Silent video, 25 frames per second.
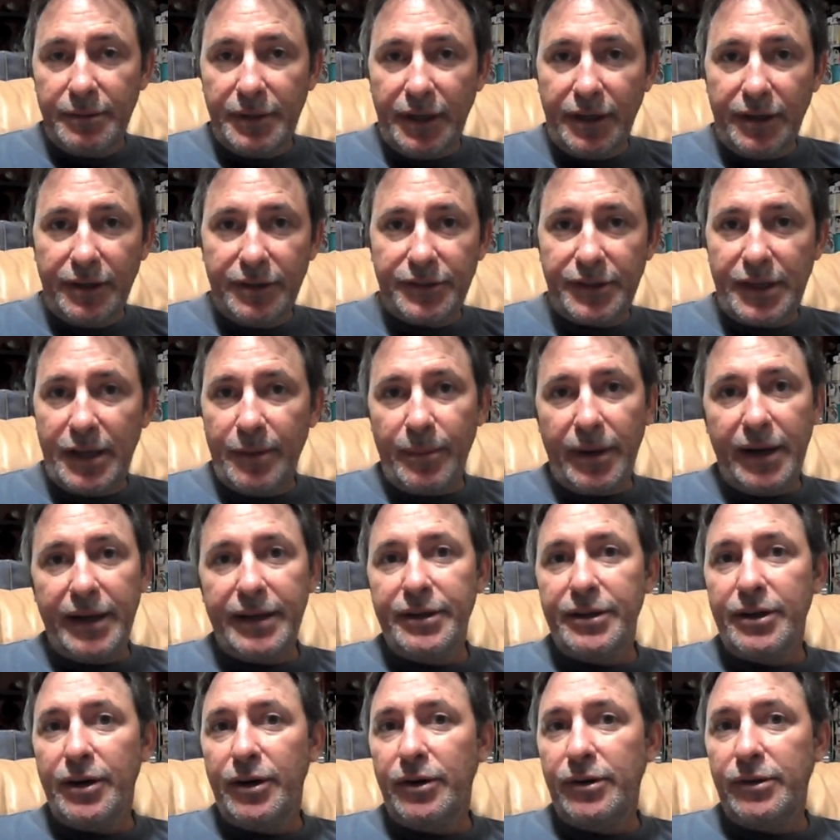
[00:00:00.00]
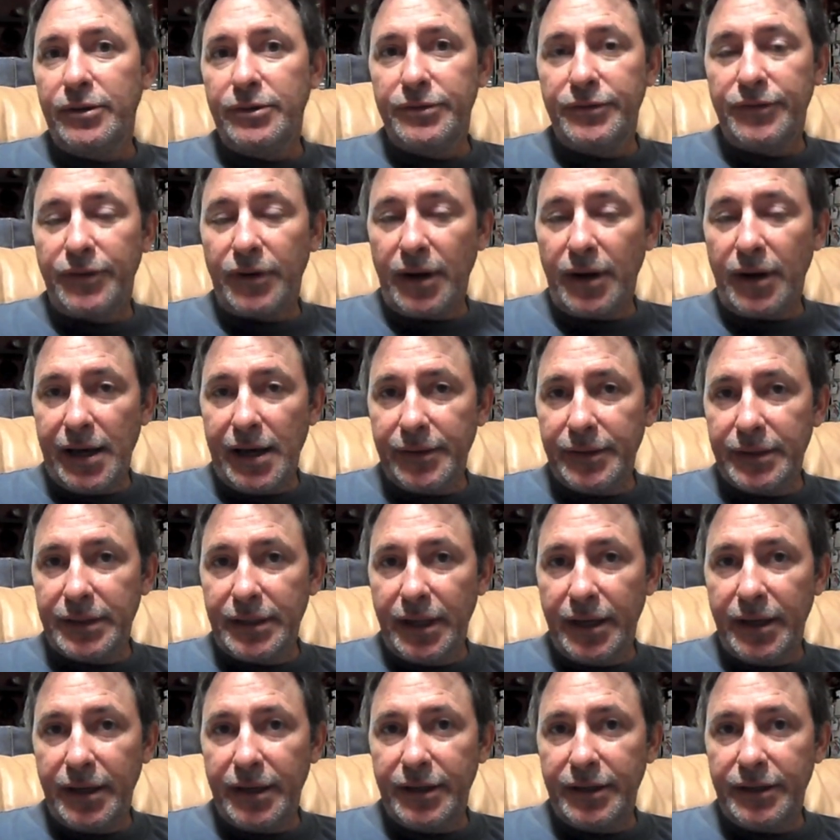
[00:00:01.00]
Because they might go
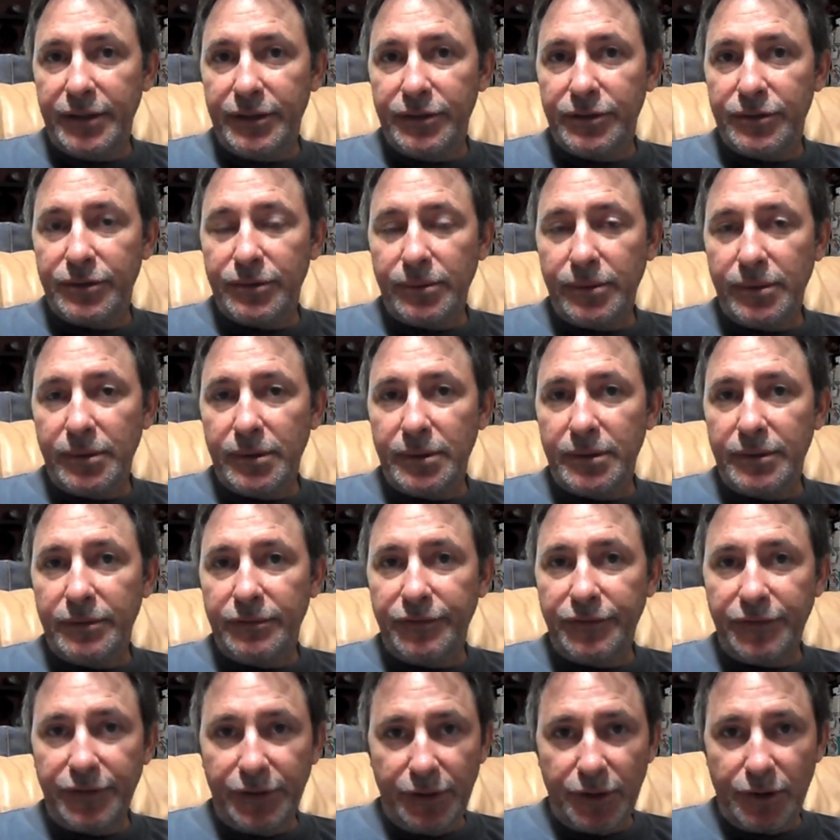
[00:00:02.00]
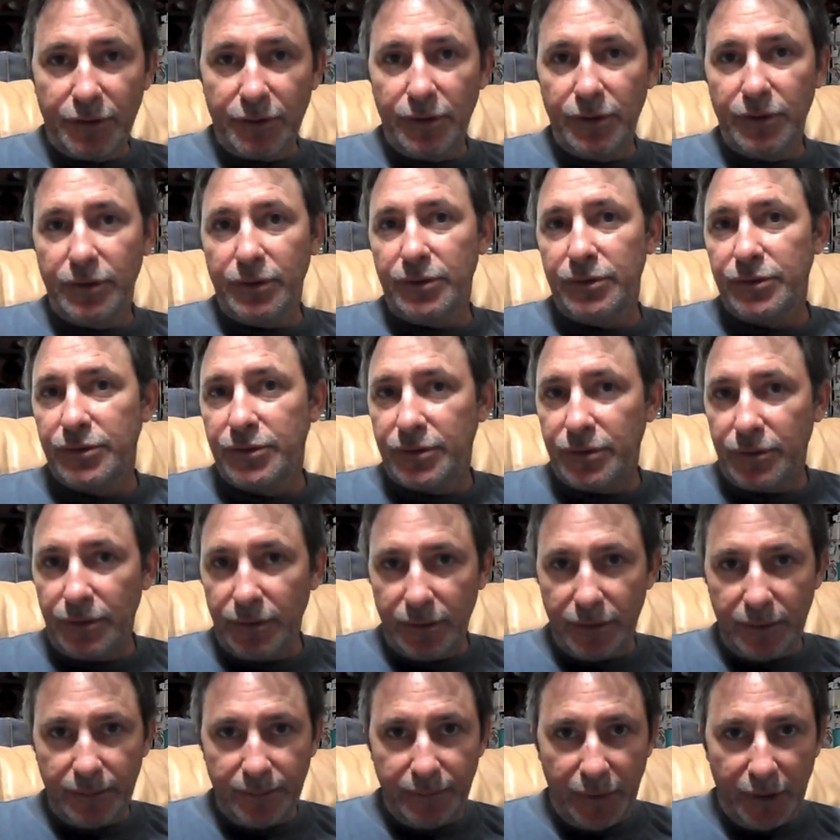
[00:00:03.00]
holidays or funerals
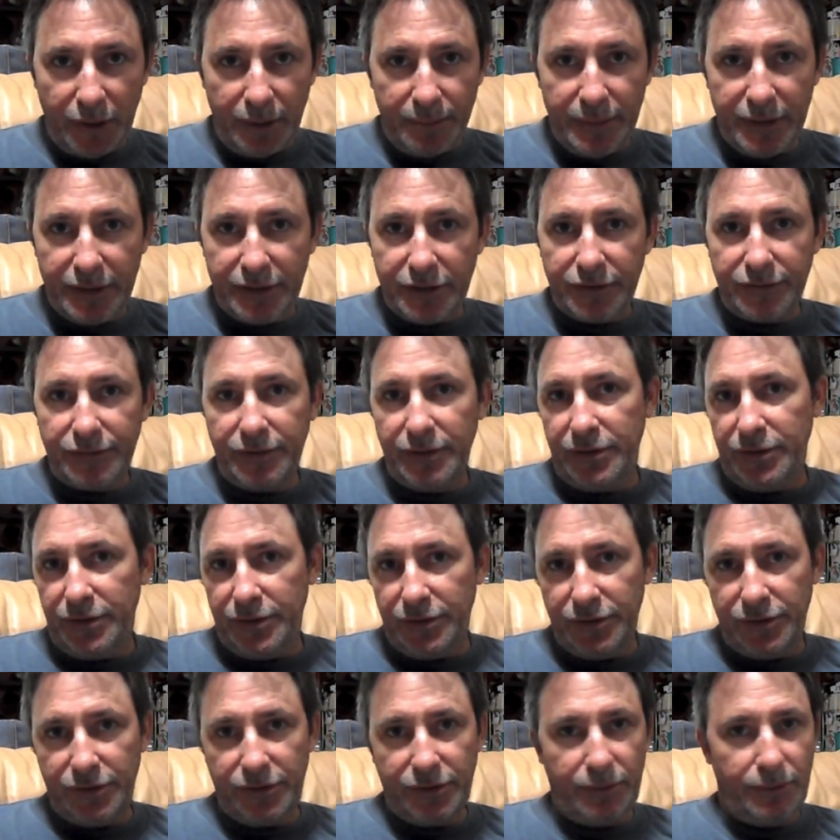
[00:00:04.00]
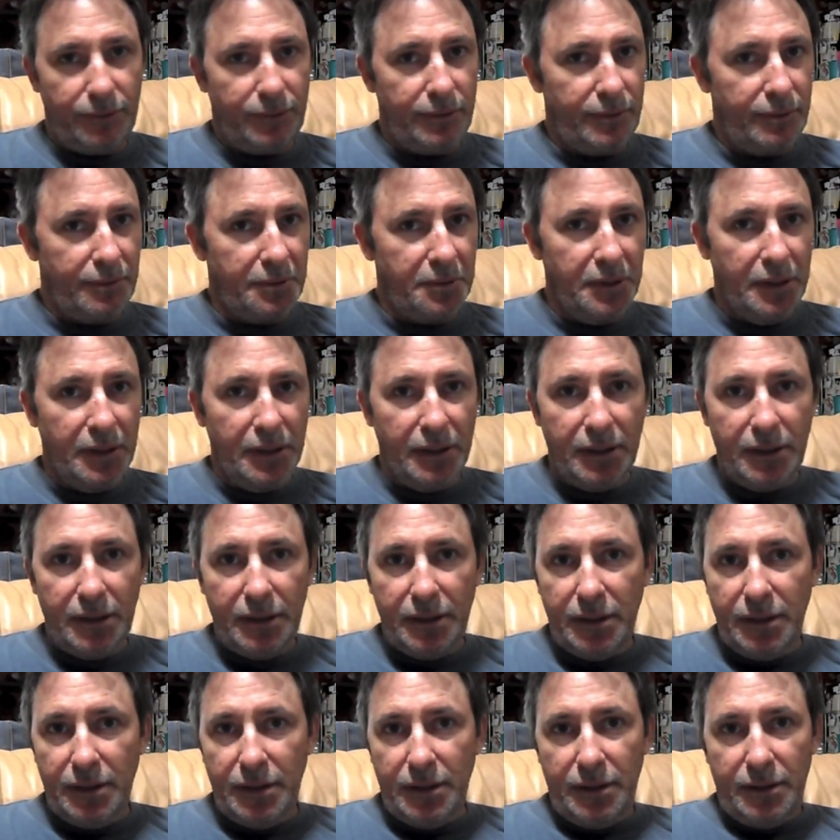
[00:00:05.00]
or bar mitzvahs
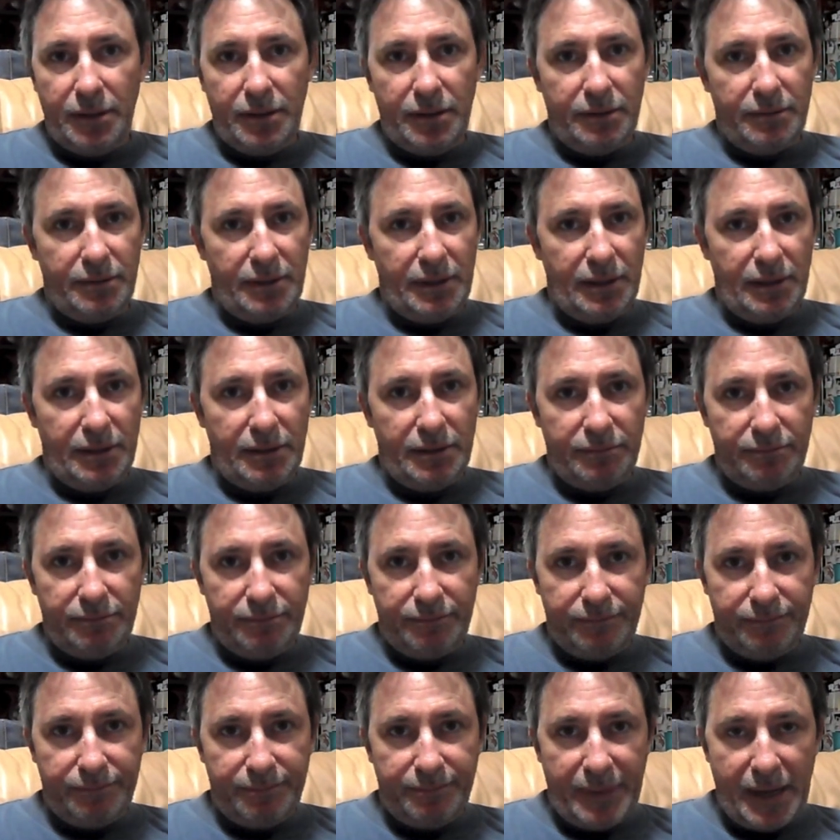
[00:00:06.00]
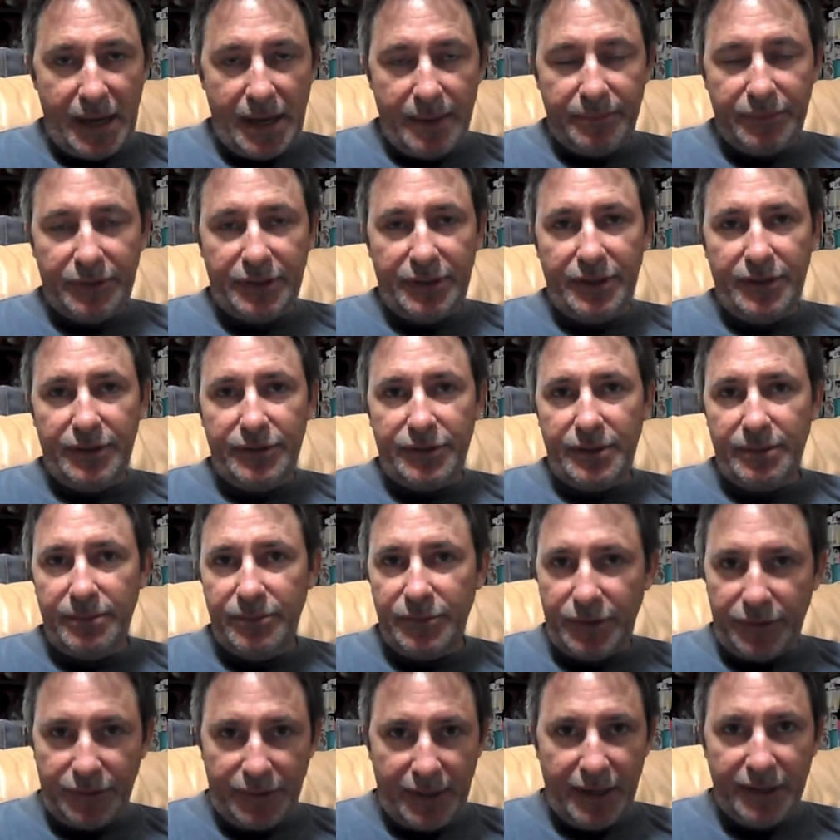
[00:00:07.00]
or
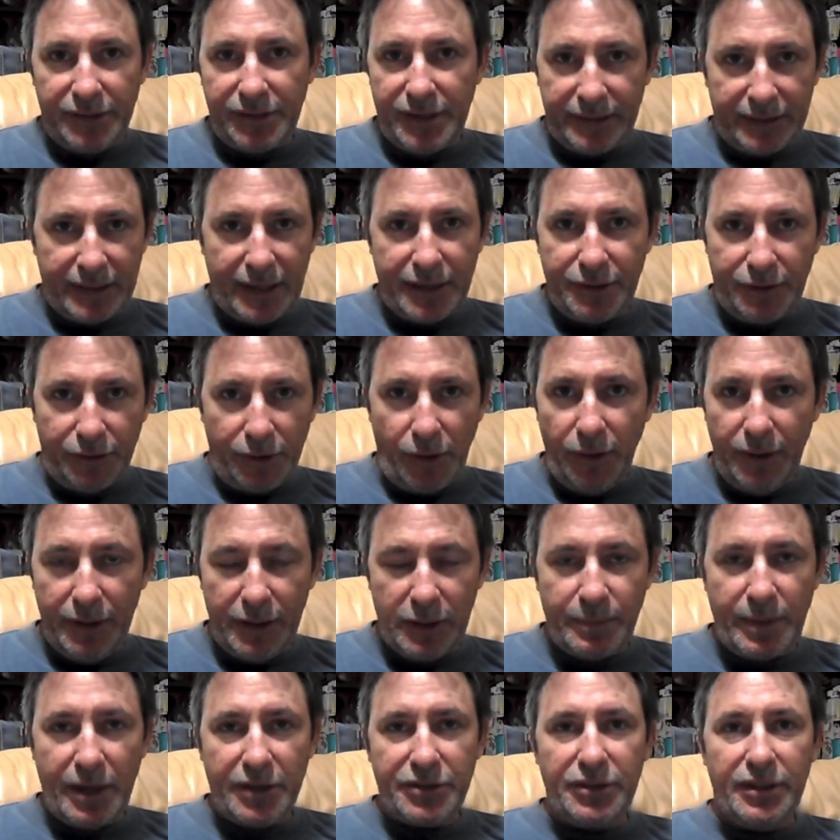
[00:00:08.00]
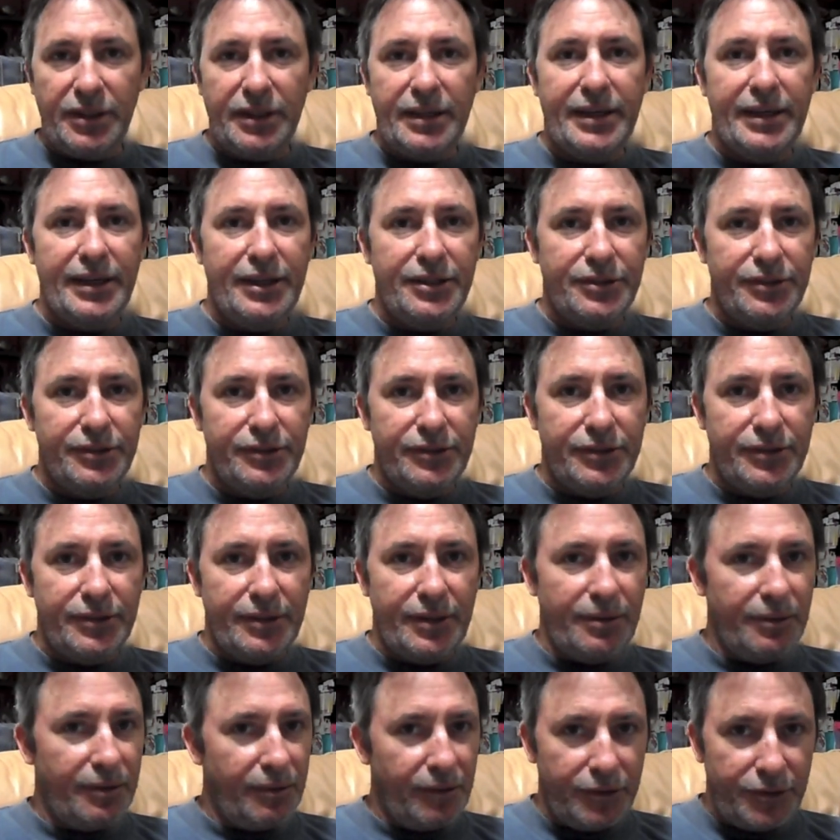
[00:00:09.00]
baptisms or things like that, you know, only special
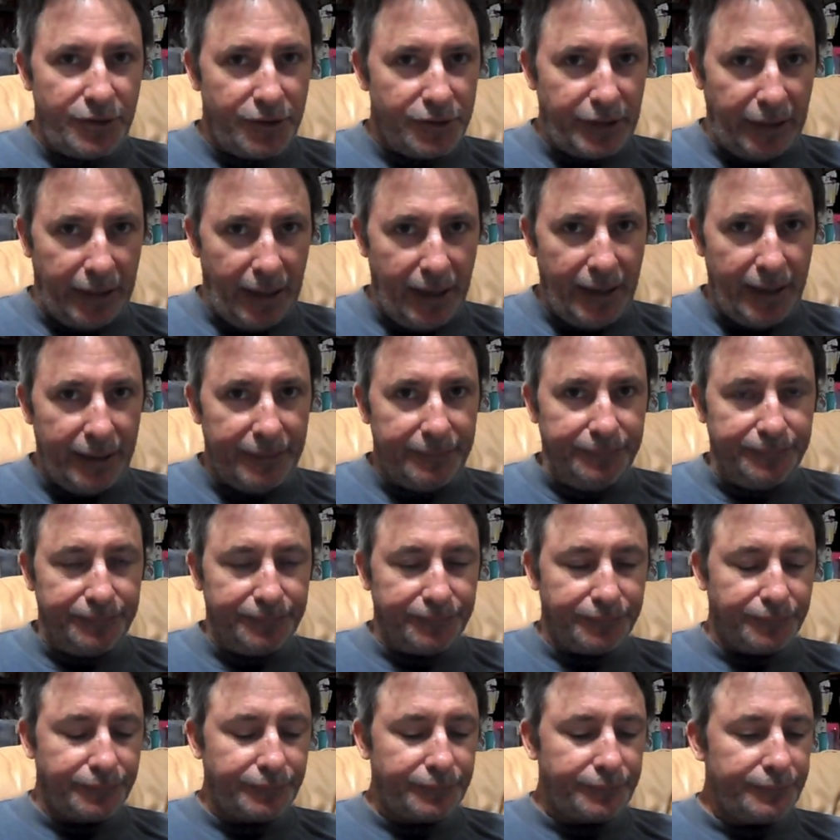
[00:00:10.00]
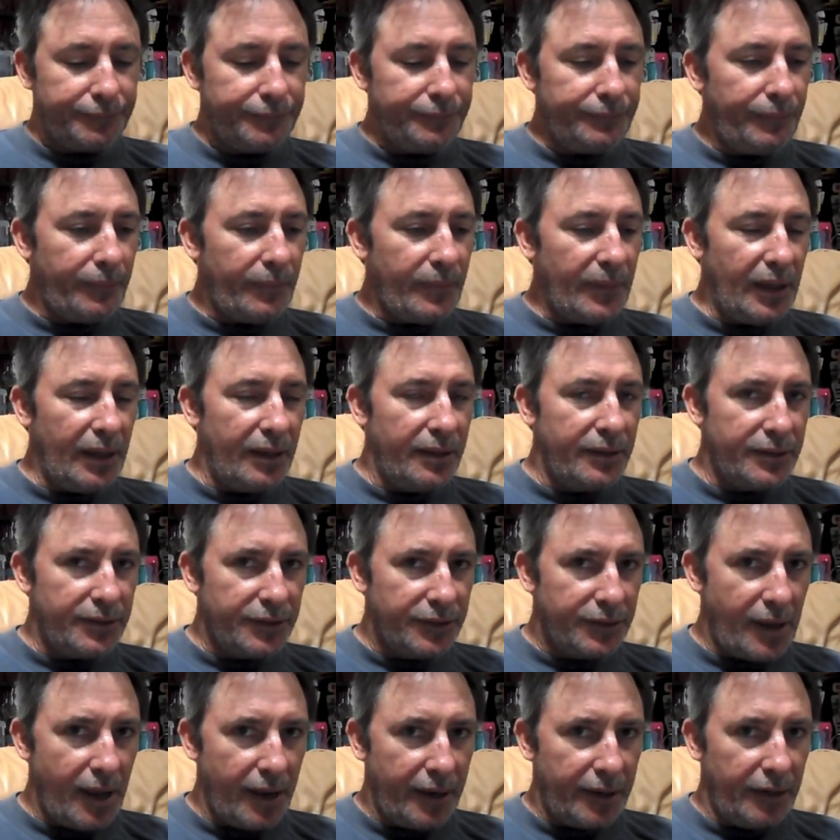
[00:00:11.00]
occasions. They don't go to church a lot.
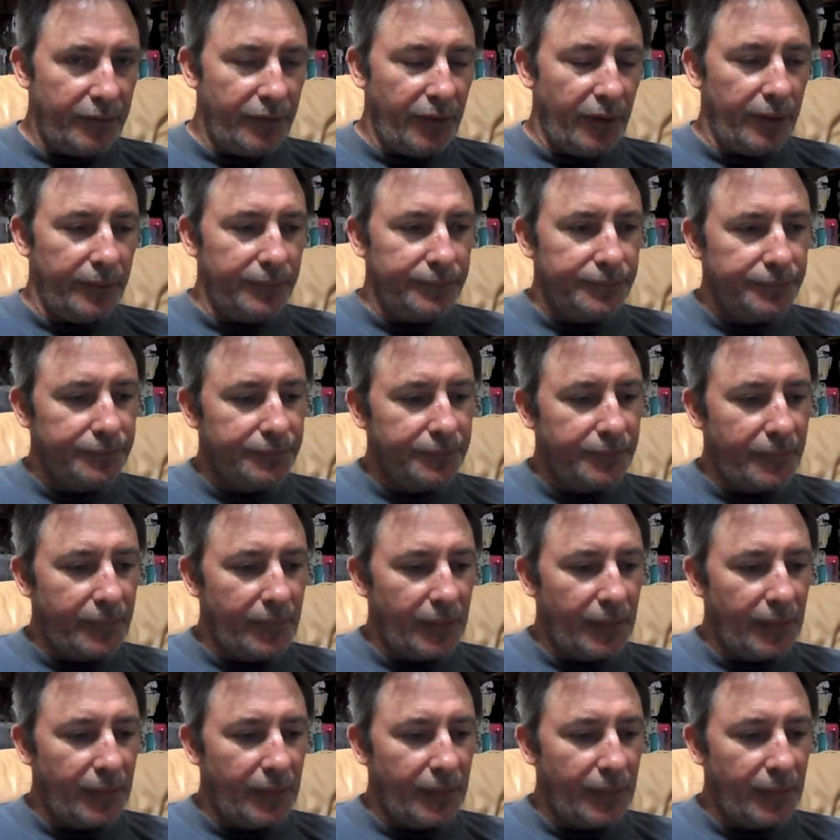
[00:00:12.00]
Second of all,